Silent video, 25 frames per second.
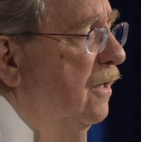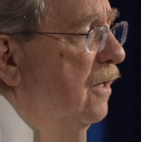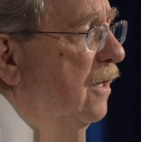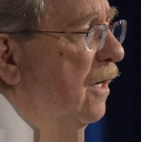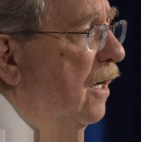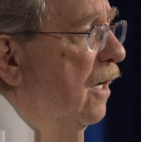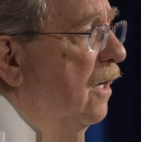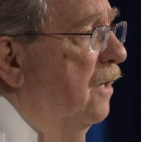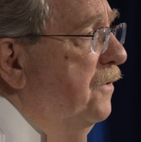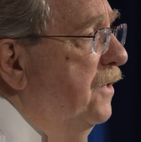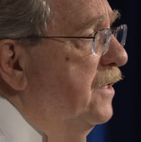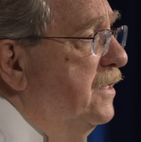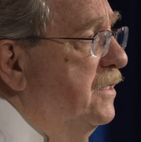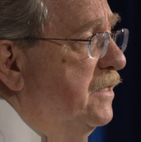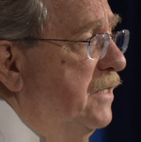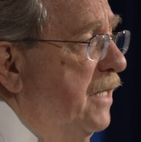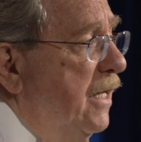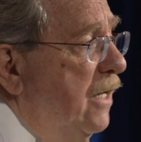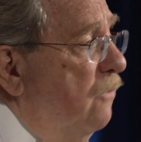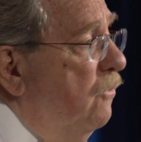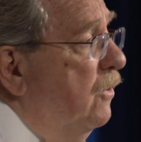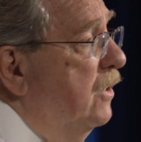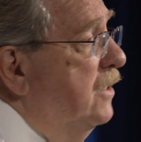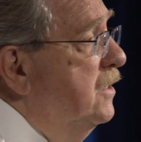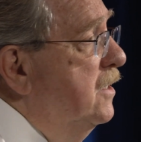The
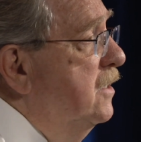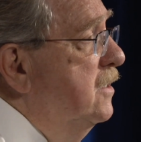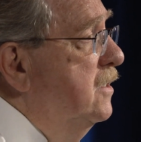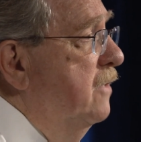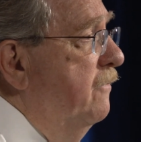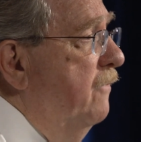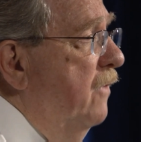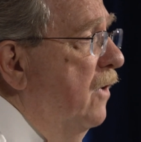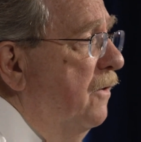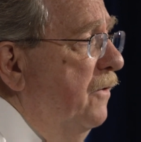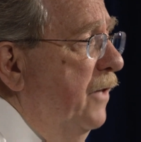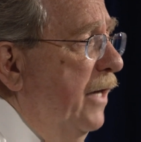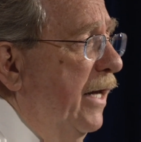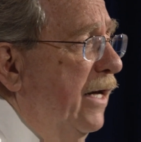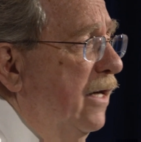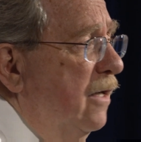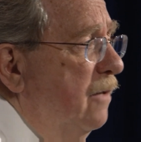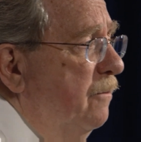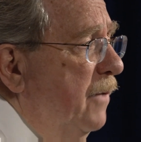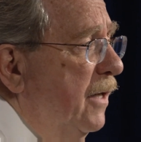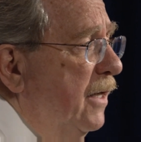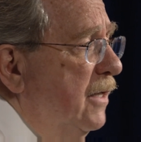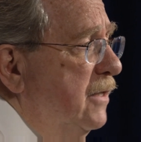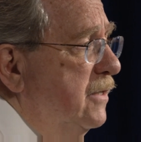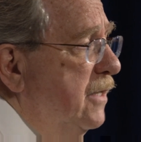sequences of all the
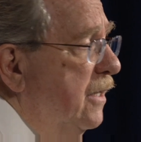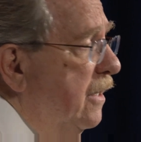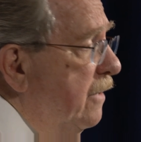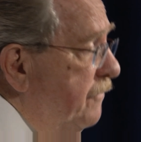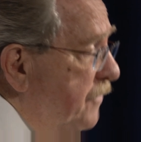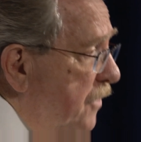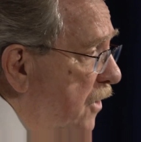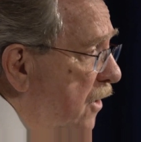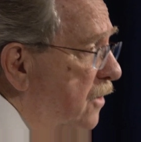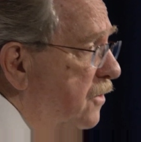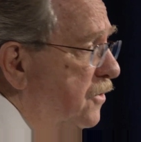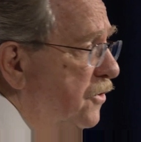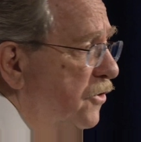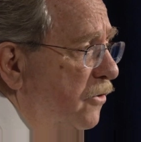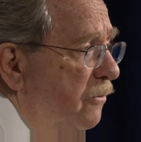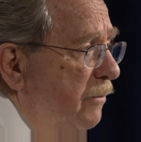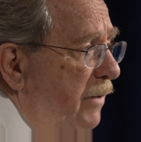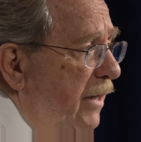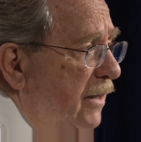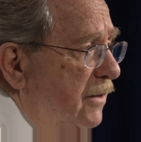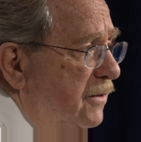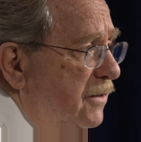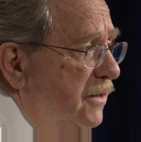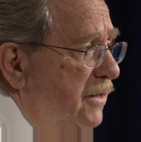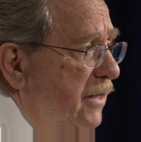antibodies that I've talked to you
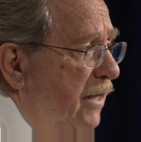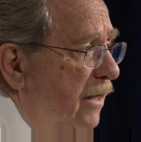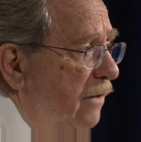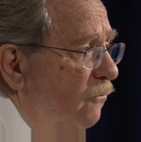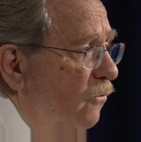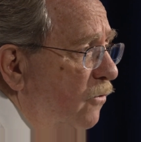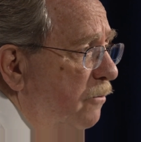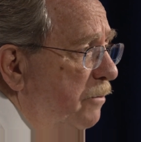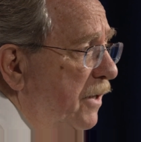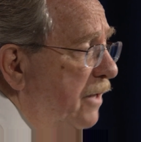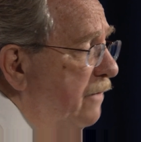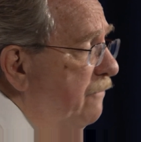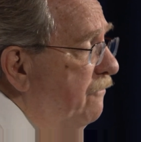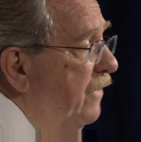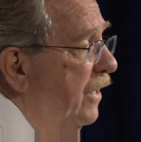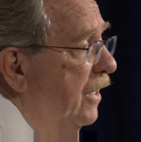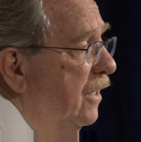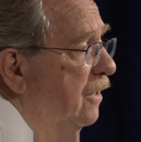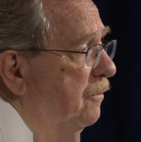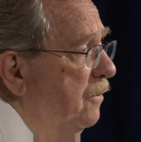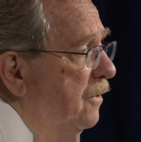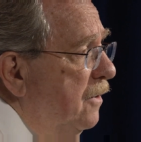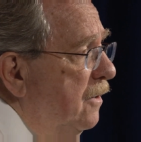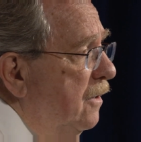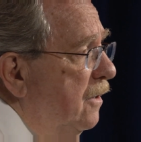about today will be
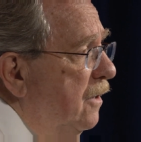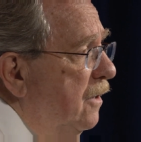available